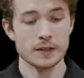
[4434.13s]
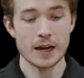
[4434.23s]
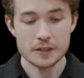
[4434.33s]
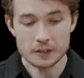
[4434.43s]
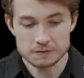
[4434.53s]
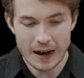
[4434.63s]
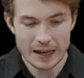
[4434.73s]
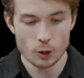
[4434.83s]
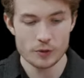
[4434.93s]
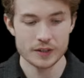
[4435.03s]
And the
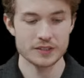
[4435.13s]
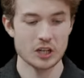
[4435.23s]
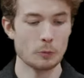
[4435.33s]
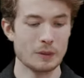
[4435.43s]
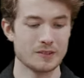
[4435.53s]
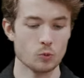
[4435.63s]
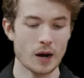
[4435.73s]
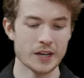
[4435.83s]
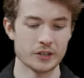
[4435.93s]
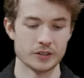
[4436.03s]
final thing to tell pivot
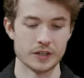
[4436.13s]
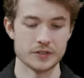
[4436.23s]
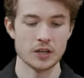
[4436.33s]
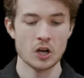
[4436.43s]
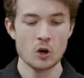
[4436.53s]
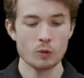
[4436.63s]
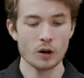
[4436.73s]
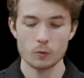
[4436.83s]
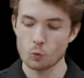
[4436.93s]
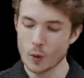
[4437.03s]
wider is,
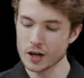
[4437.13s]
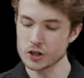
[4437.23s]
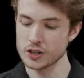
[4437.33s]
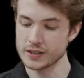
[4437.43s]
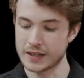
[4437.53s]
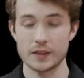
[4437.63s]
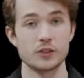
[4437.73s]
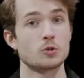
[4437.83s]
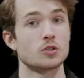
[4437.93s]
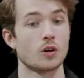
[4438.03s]
well, where should I
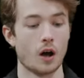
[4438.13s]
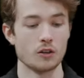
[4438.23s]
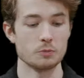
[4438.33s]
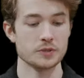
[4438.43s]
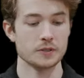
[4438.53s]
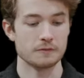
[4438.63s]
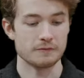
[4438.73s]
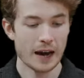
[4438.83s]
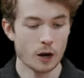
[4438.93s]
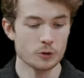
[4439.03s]
get those columns
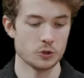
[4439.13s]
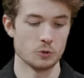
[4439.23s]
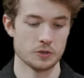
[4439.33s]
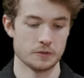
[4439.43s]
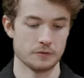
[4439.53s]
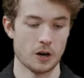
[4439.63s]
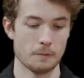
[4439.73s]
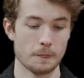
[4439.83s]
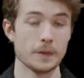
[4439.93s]
values from?